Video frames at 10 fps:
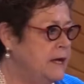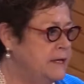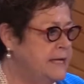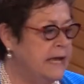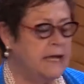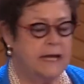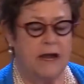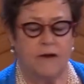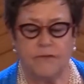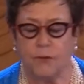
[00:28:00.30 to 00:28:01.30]
taking
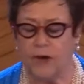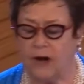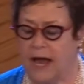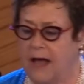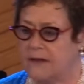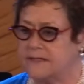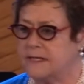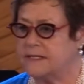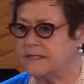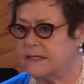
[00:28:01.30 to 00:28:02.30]
care of the
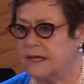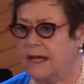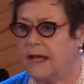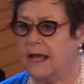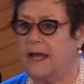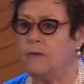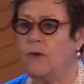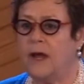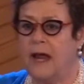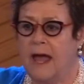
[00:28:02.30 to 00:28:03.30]
warehouses. And
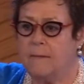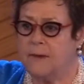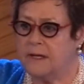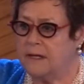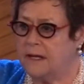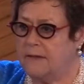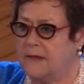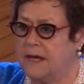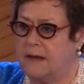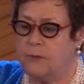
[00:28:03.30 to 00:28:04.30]
what happened in
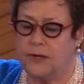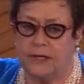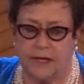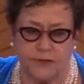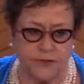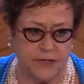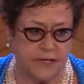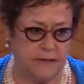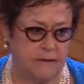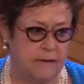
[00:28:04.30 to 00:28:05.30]
the neighboring
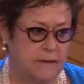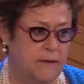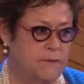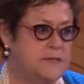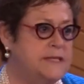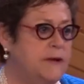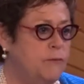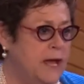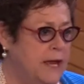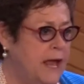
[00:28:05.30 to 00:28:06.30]
country was they
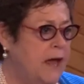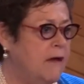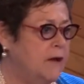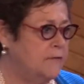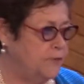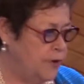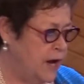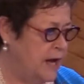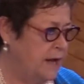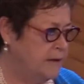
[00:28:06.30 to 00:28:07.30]
ran out of
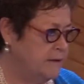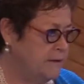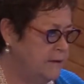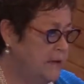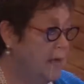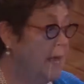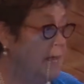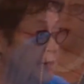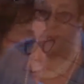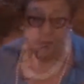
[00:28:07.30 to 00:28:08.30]
grain. And who